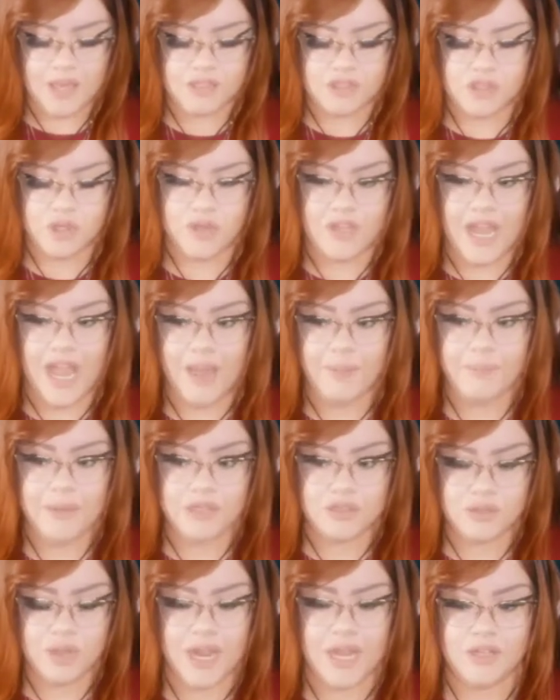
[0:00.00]
So they have
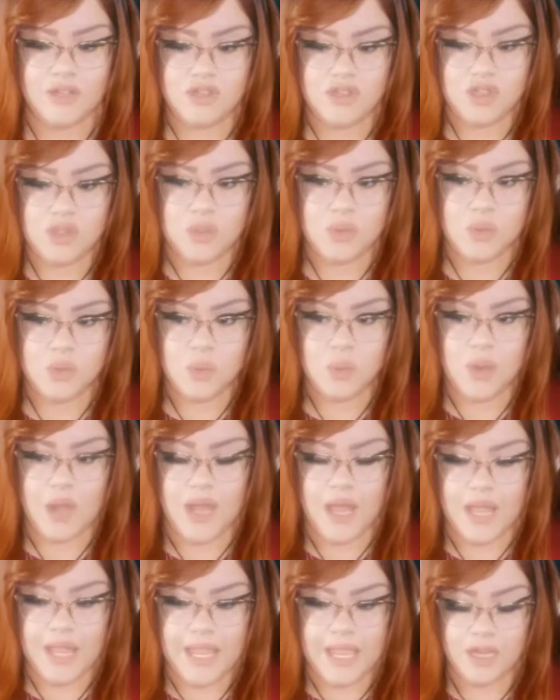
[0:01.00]
been trying to
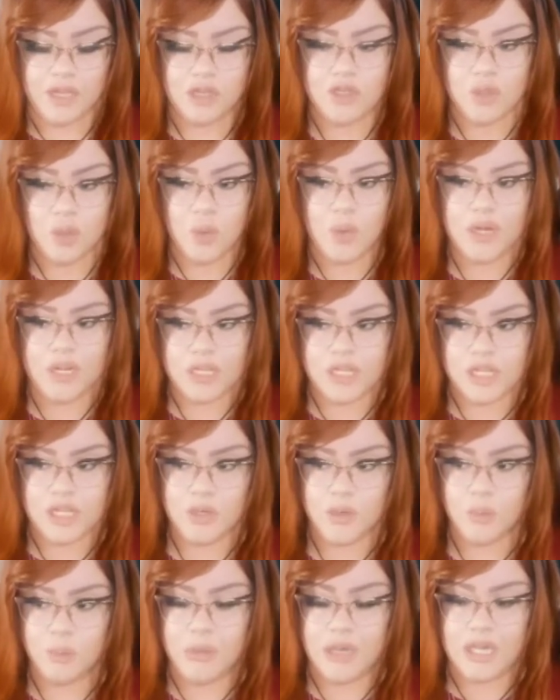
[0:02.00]
ignore
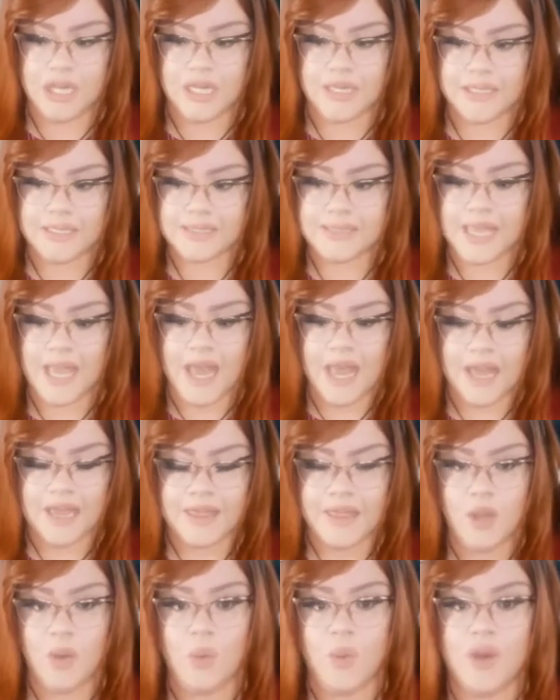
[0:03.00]
you because
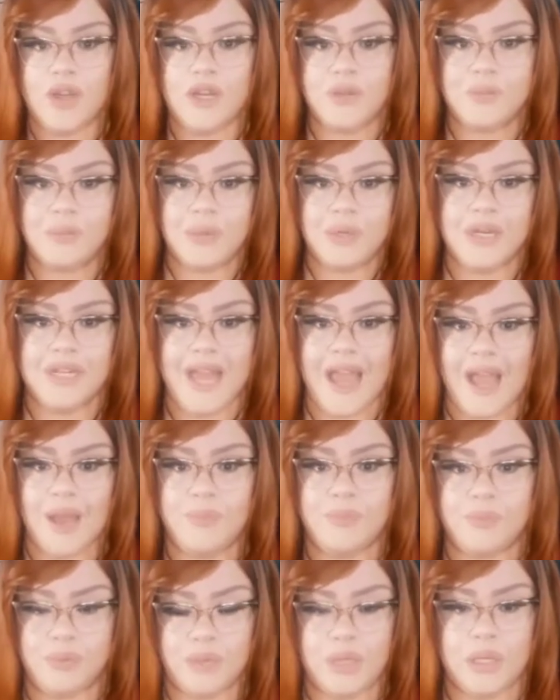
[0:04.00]
they want to put
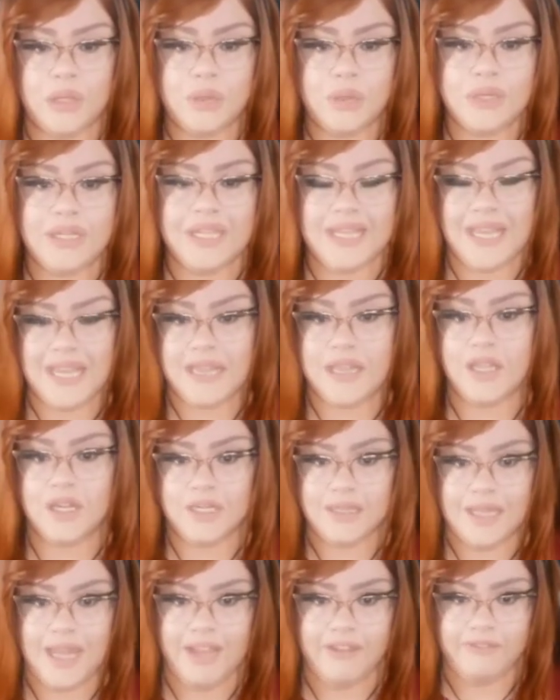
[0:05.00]
a priority in
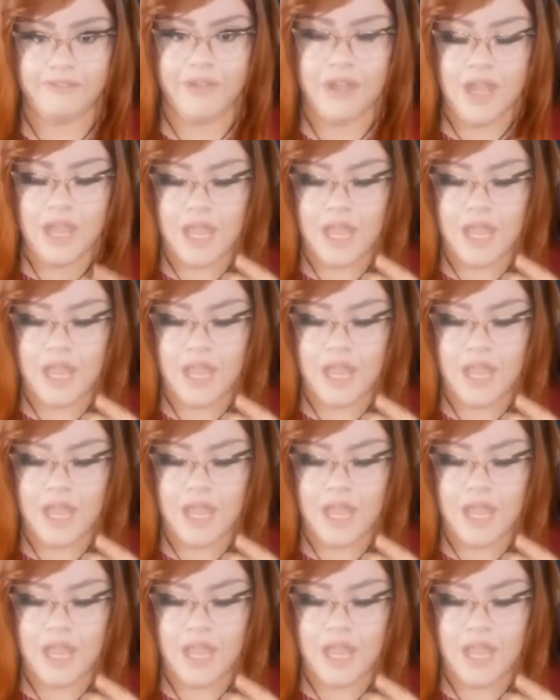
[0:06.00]
their life.